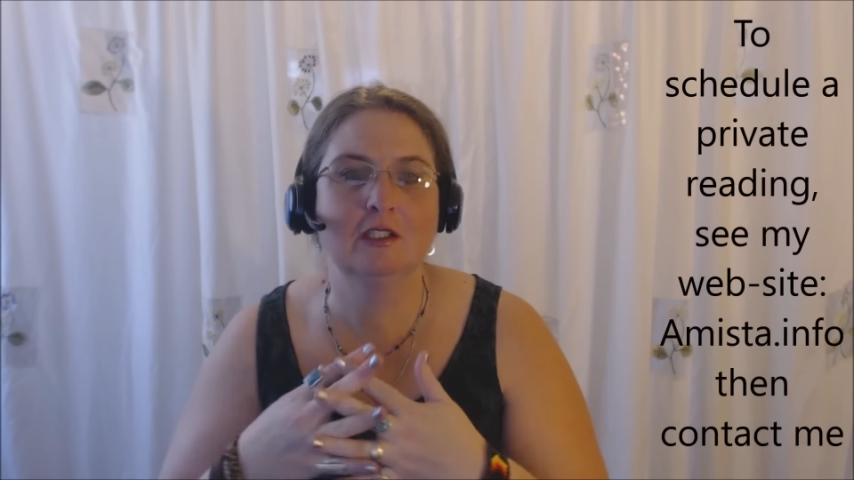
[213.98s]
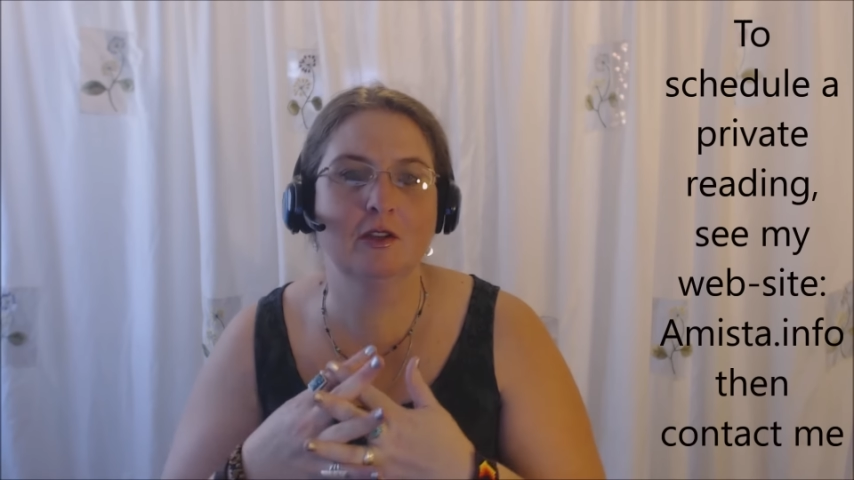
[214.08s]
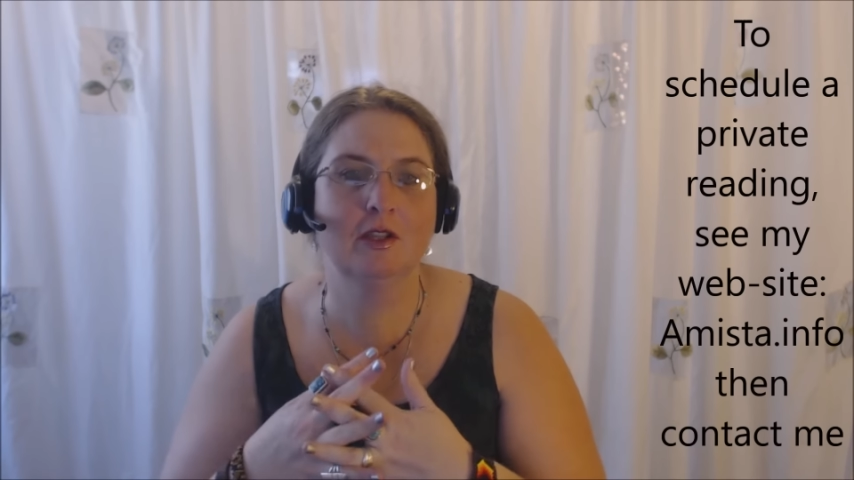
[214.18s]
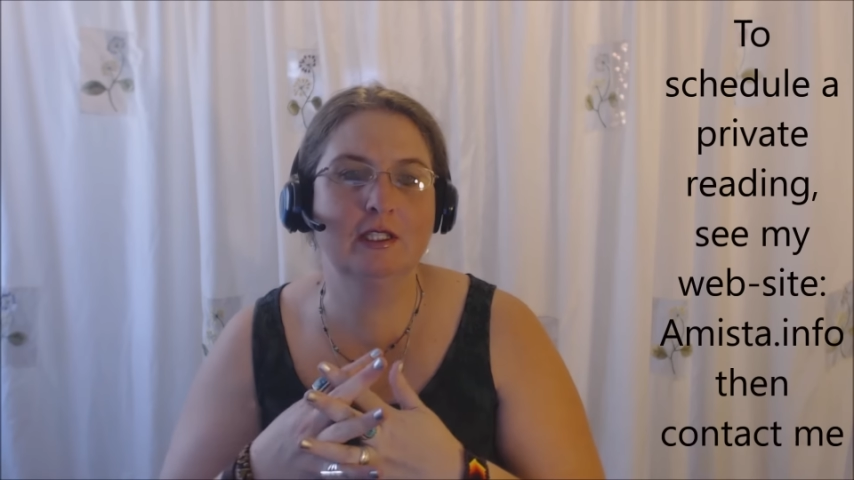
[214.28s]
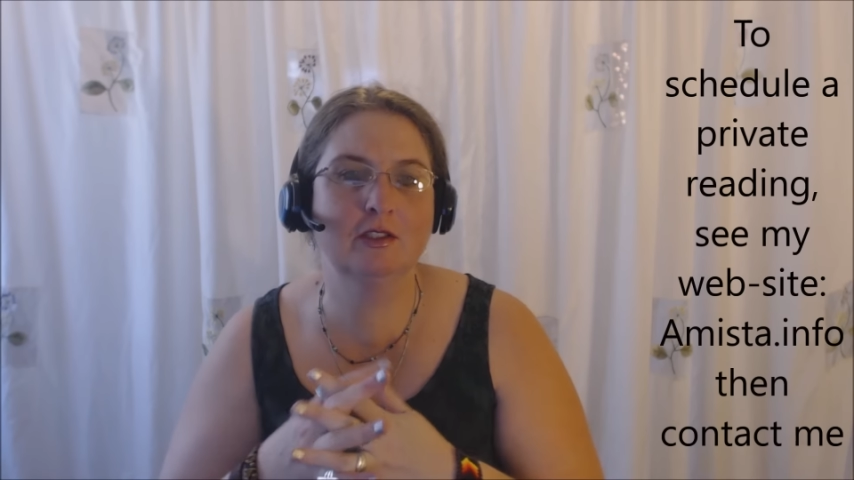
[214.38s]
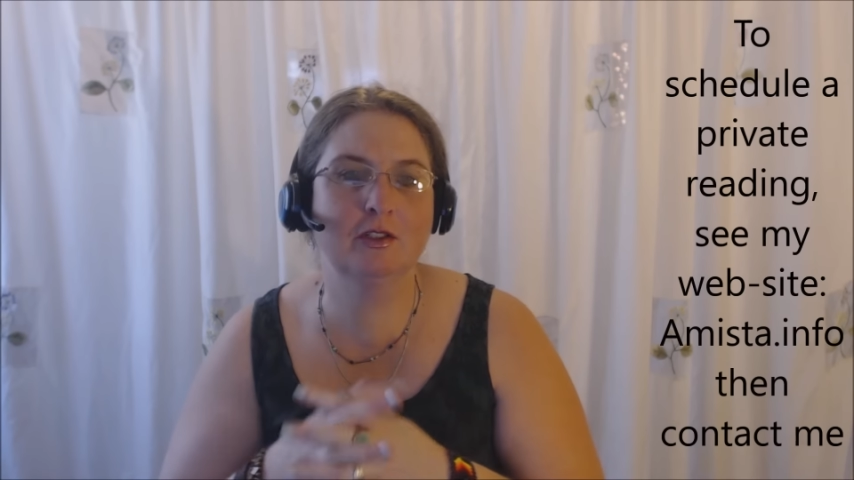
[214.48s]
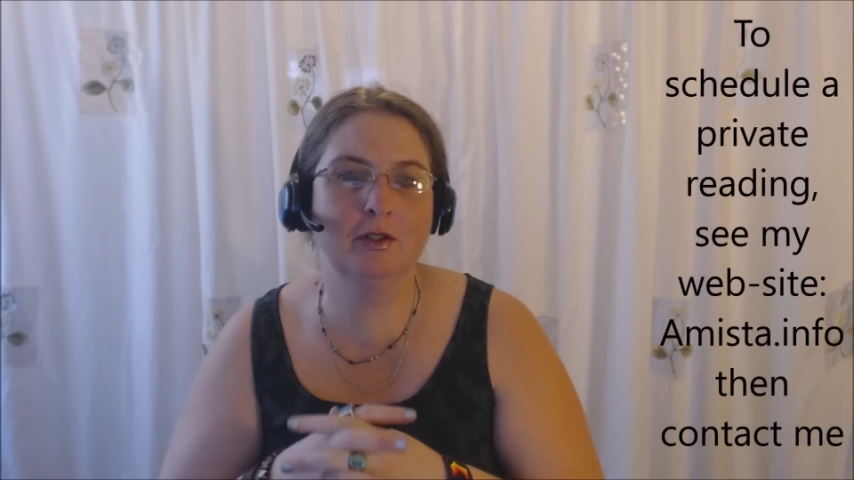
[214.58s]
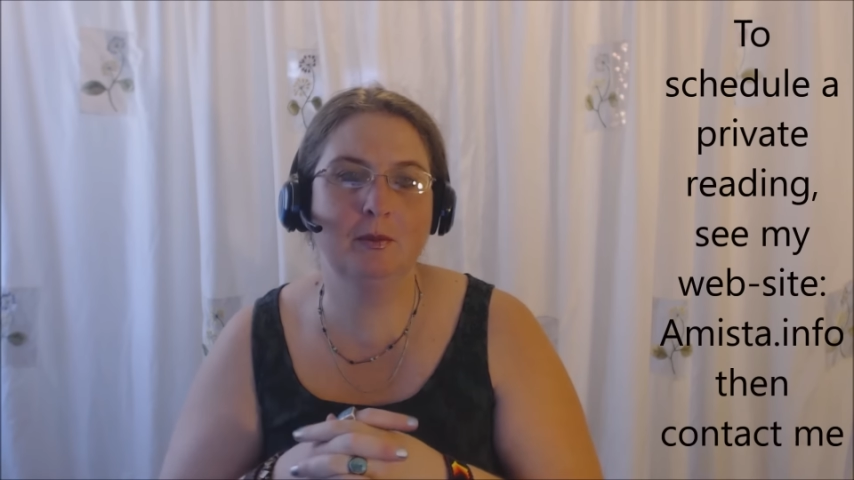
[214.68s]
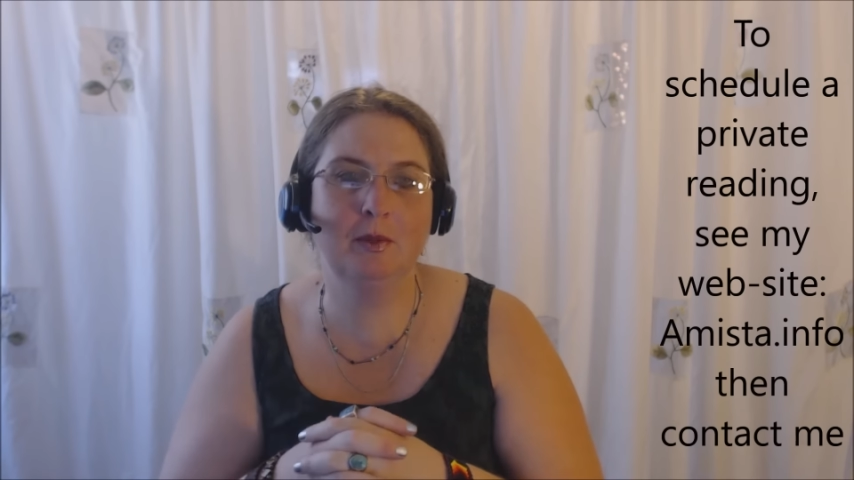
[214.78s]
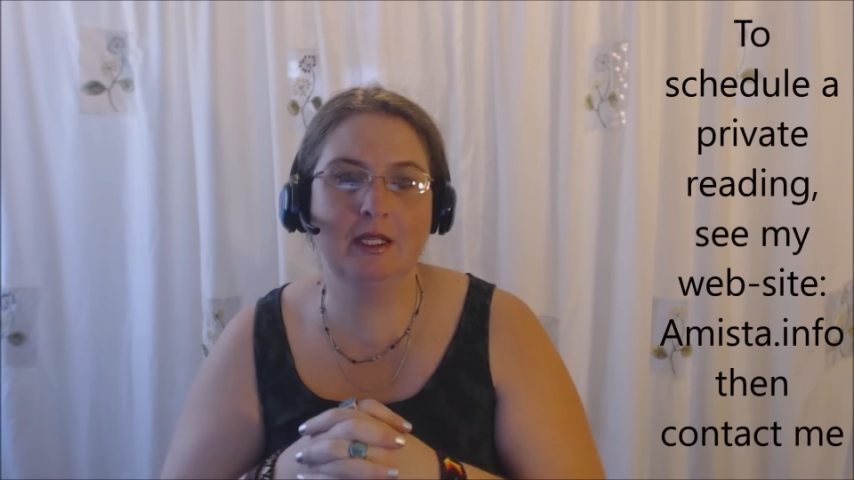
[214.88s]
So this
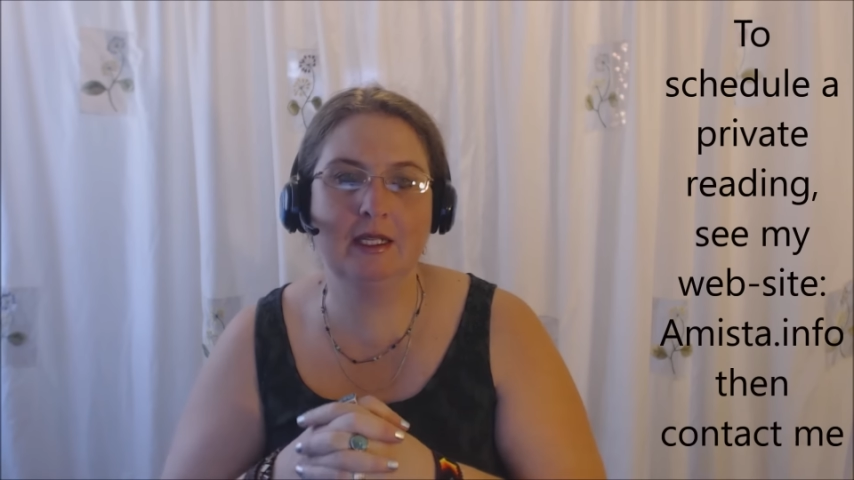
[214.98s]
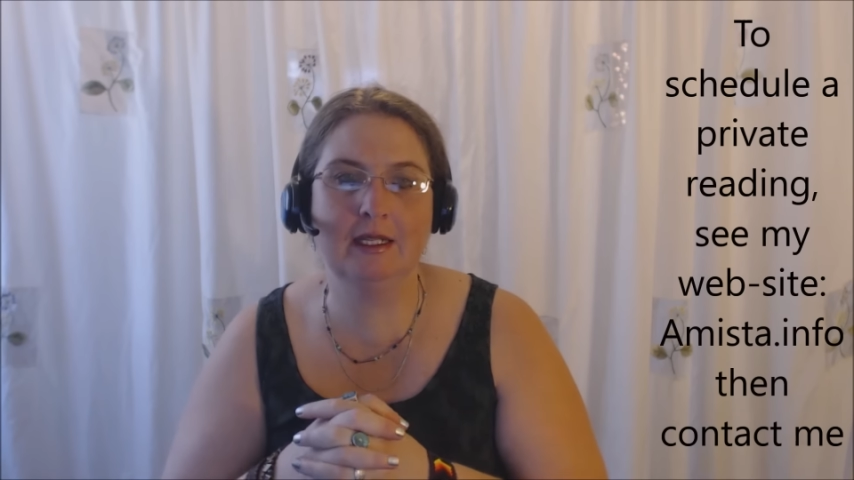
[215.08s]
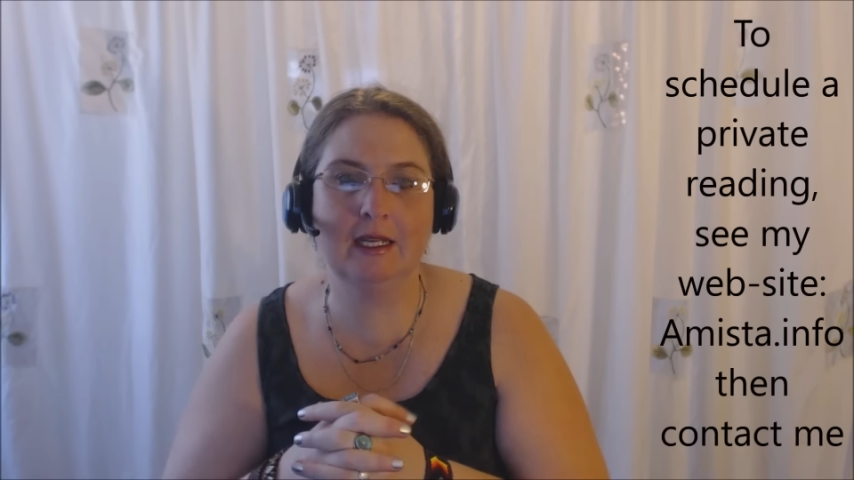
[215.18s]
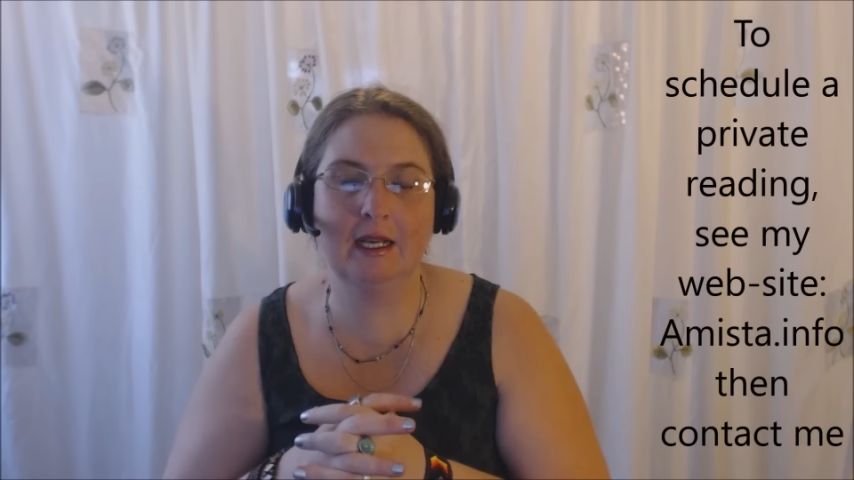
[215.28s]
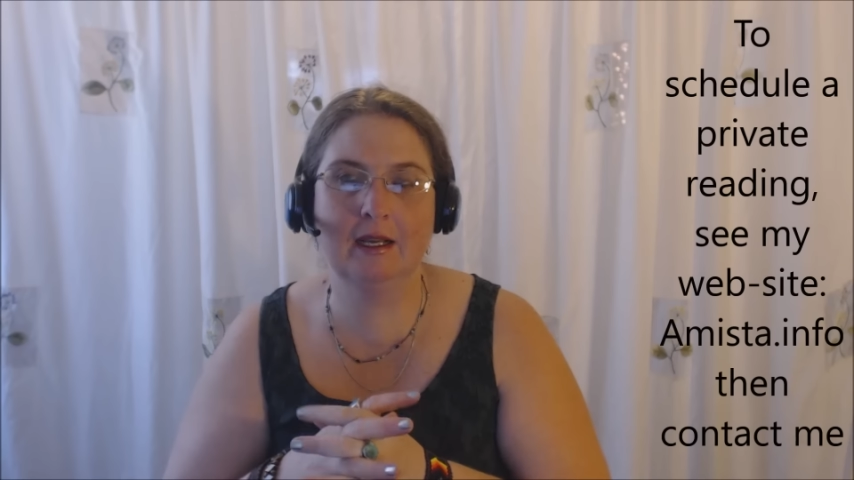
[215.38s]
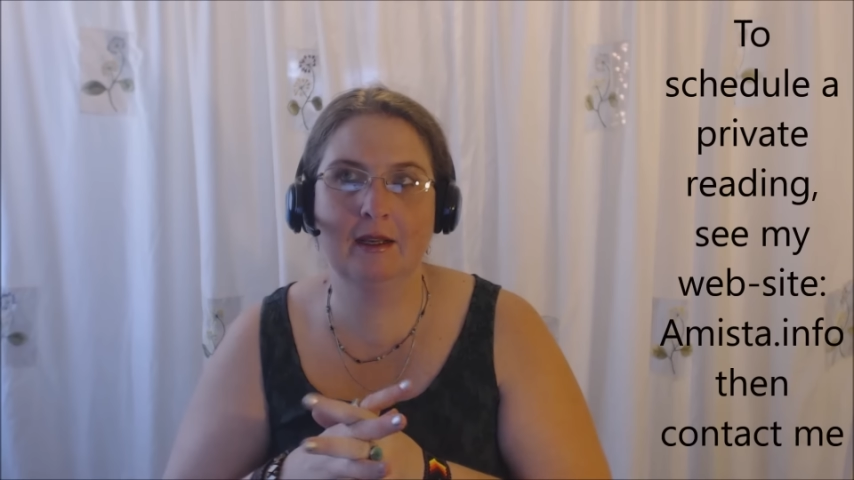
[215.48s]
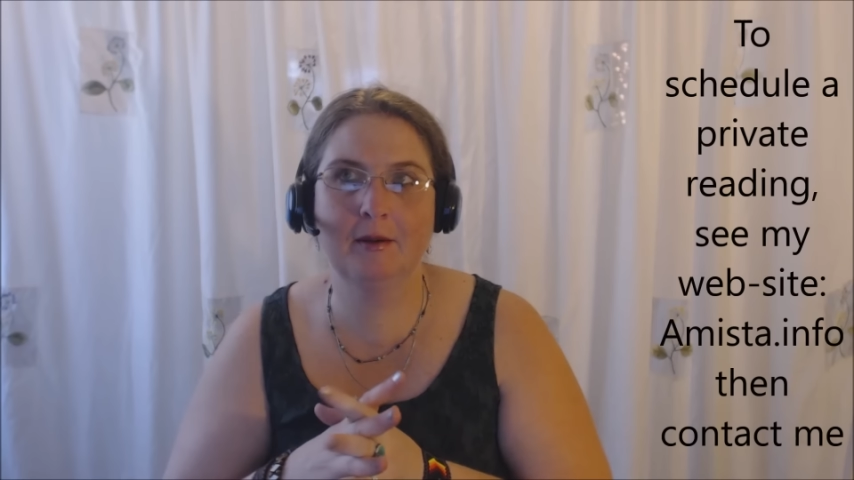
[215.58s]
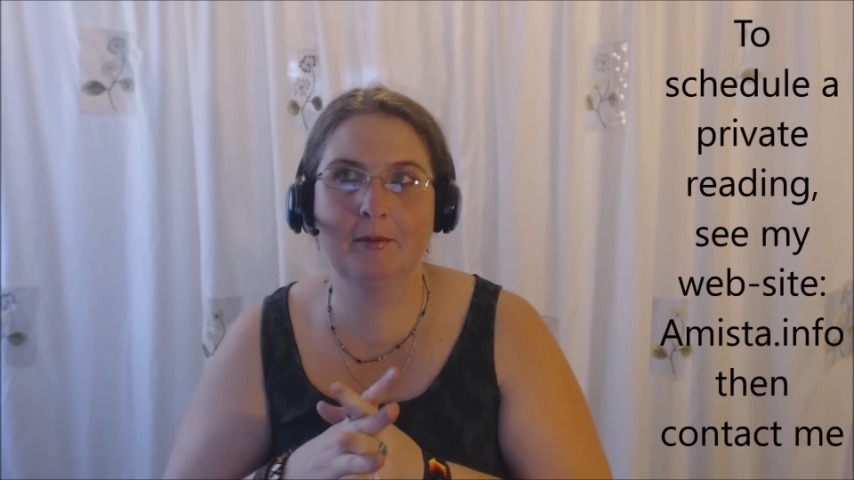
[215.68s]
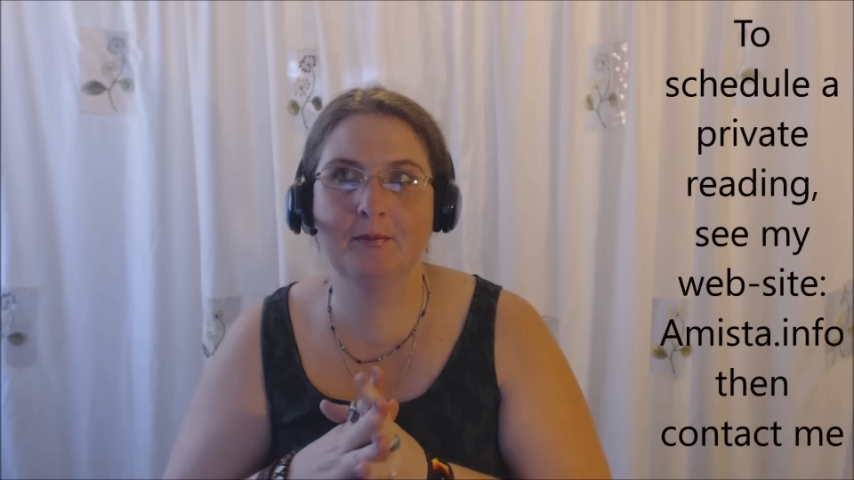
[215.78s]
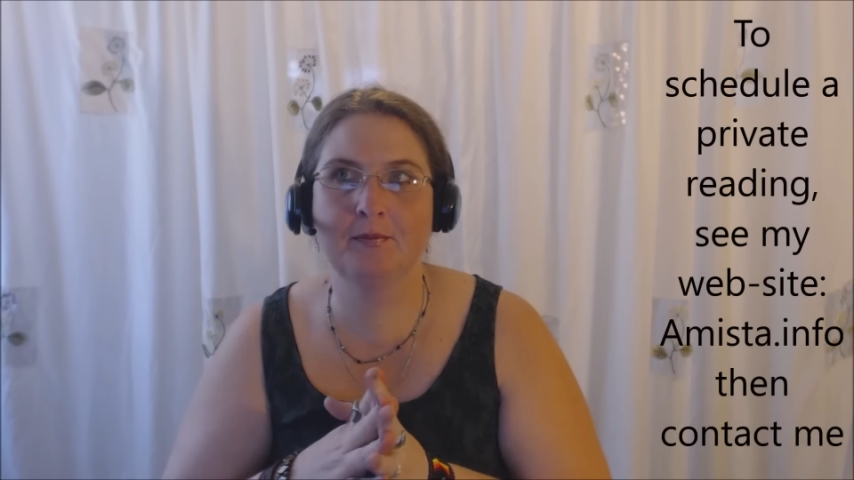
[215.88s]
could be
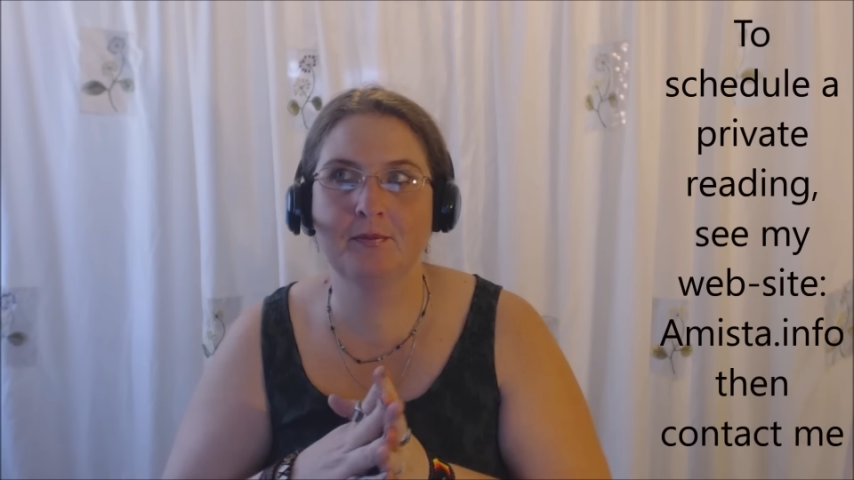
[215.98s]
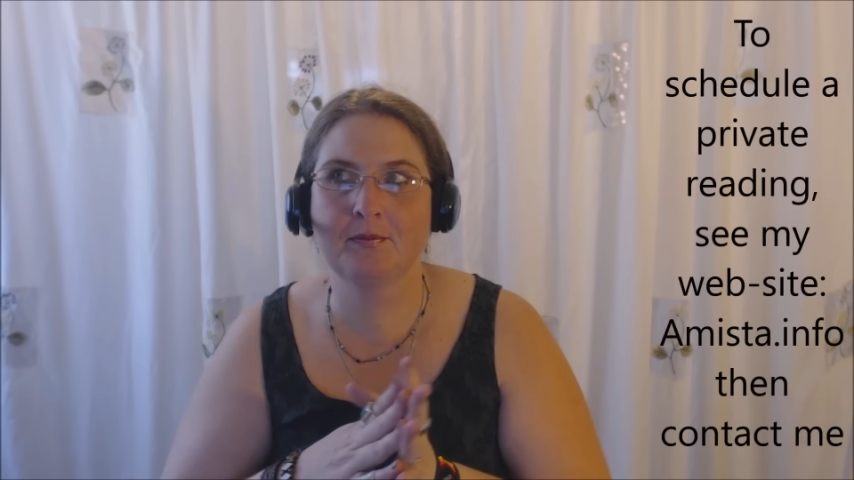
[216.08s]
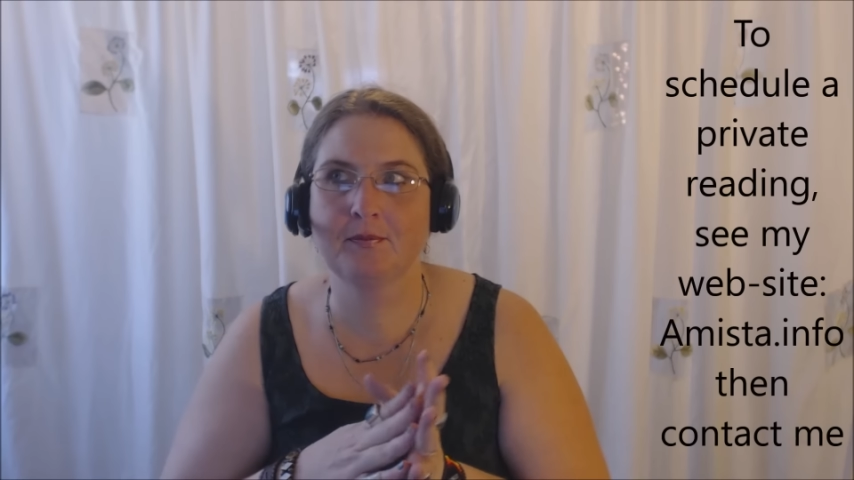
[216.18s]
um,